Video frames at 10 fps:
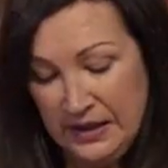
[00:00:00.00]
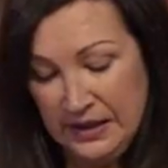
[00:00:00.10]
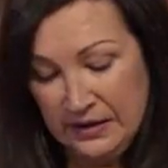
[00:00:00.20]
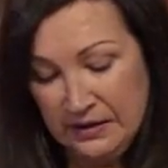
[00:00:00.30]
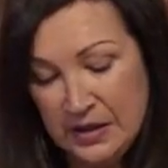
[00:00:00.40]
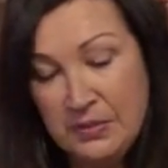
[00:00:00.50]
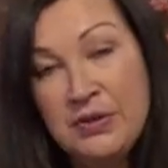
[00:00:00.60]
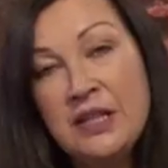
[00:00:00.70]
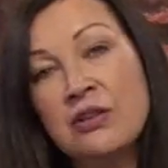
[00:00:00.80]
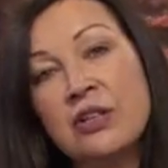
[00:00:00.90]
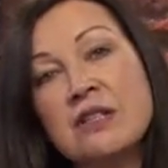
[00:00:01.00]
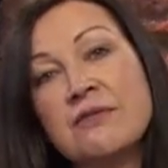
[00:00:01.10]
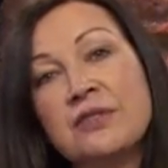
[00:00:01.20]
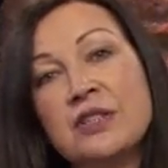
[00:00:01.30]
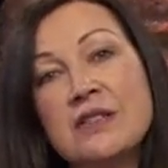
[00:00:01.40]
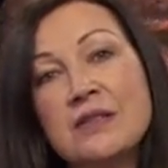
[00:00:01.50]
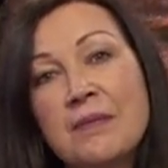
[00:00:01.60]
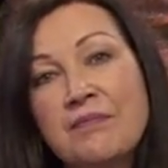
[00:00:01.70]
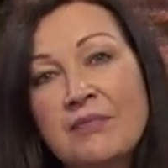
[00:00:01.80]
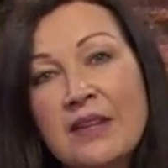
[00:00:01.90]
a little smear on his foot
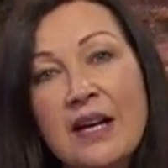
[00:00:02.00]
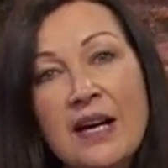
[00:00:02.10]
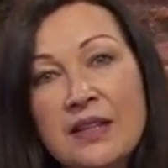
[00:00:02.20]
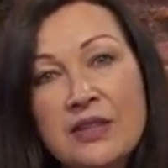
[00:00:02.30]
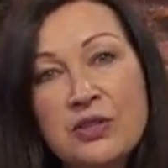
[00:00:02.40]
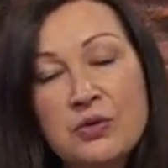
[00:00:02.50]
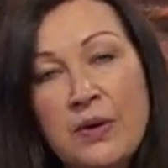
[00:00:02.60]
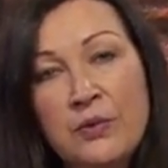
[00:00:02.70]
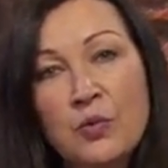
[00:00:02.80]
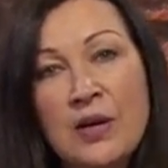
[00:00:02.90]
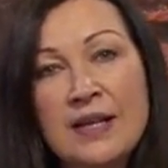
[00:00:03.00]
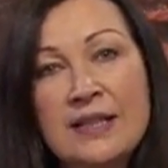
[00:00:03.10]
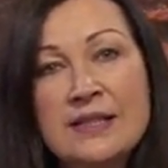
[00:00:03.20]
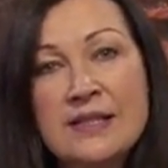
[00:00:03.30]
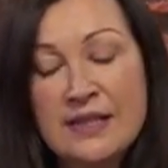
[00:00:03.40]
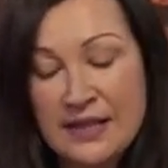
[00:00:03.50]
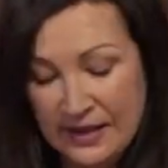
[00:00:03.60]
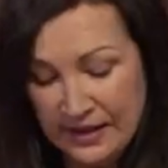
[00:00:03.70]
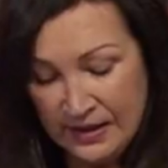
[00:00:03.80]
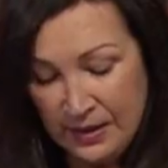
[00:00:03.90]
and it just went white.
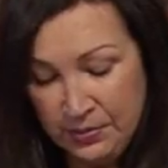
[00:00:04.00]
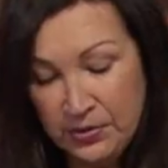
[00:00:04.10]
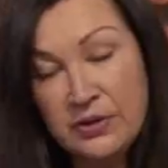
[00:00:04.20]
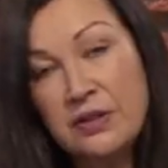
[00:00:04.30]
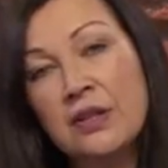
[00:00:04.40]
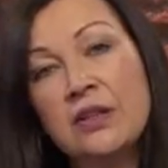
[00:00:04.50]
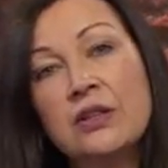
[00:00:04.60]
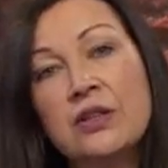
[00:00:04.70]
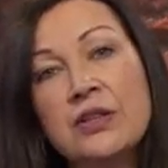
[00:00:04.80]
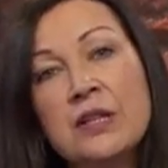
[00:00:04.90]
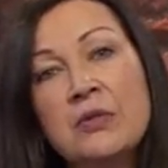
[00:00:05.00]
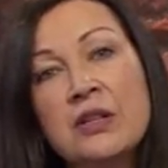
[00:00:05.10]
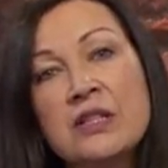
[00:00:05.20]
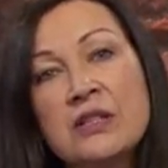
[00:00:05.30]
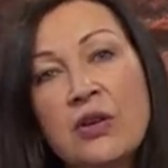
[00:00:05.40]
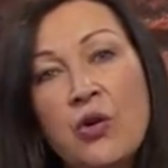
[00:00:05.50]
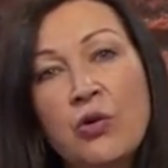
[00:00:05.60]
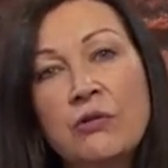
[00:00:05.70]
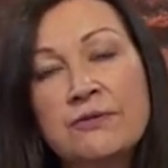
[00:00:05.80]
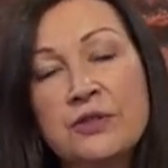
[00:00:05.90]
And then I put the cream on his
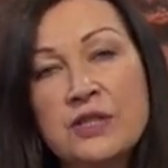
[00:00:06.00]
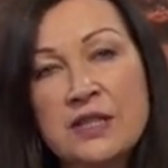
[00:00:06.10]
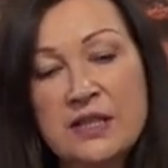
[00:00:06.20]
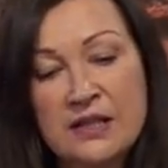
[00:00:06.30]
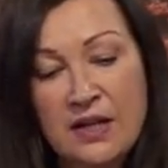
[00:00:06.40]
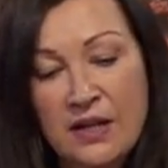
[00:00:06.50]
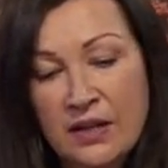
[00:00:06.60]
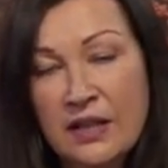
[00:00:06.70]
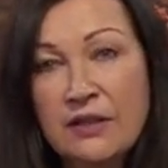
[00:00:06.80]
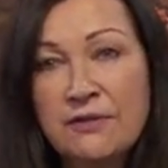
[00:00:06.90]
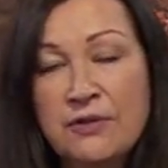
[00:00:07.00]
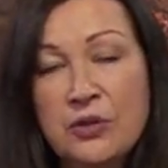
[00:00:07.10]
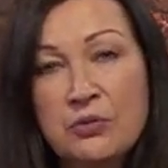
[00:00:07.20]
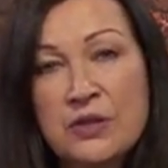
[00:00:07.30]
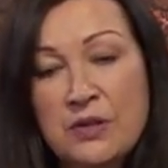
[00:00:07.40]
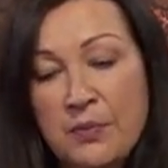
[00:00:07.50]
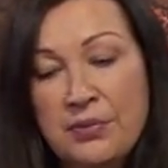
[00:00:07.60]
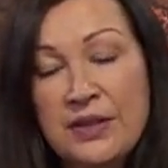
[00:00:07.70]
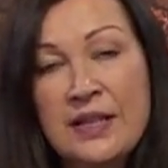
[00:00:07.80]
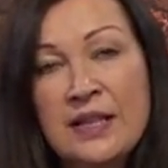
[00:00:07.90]
whole foot and his little foot was
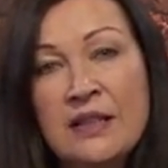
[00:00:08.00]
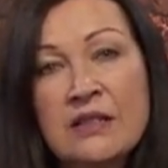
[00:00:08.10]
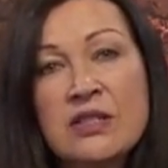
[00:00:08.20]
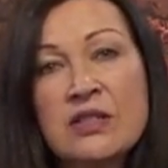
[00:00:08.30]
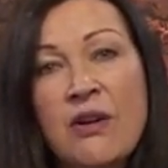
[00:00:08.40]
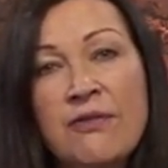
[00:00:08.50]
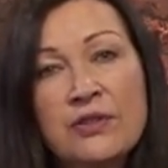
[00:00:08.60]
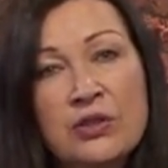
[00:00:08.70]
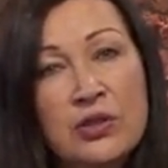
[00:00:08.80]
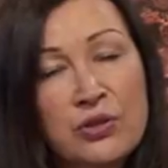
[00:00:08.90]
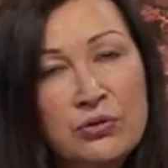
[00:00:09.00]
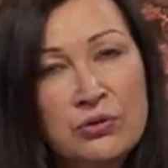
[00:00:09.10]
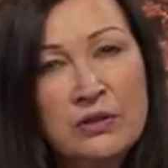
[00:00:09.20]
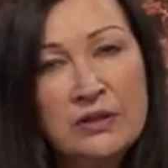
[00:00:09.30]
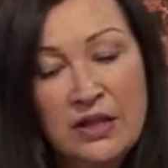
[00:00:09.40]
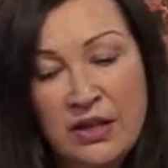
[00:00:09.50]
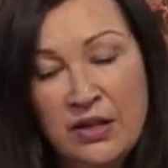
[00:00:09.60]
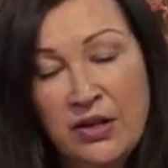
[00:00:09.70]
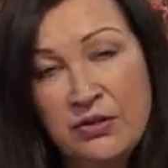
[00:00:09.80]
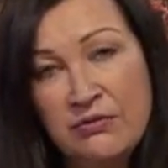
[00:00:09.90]
pale and soft and cool,
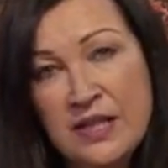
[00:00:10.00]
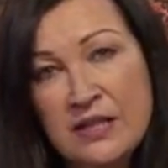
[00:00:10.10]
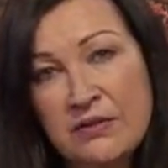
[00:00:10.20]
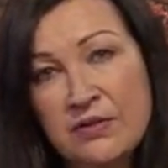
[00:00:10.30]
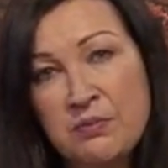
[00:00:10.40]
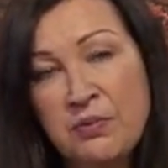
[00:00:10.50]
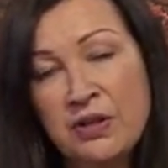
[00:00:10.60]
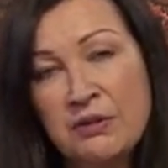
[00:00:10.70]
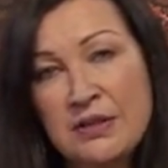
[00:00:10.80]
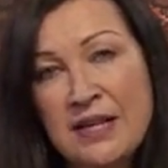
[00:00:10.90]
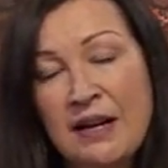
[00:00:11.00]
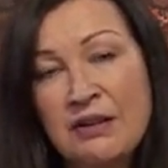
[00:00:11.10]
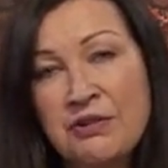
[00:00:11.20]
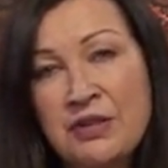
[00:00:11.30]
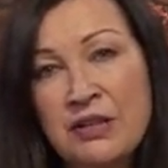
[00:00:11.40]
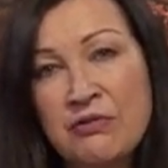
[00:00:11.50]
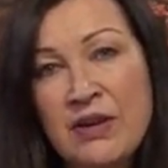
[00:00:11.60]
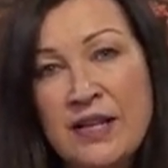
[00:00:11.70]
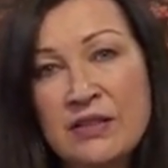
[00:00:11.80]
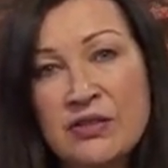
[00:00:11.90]
and the rest of his body was angry and
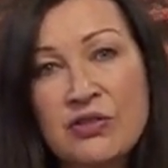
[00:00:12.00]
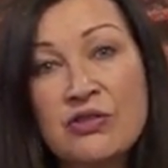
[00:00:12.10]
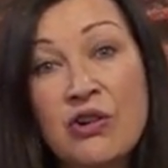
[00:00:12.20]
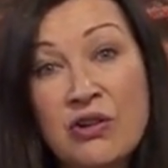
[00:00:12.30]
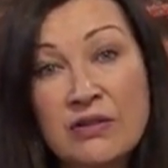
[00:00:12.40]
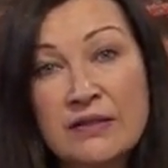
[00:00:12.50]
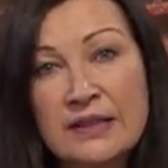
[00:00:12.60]
red and sore.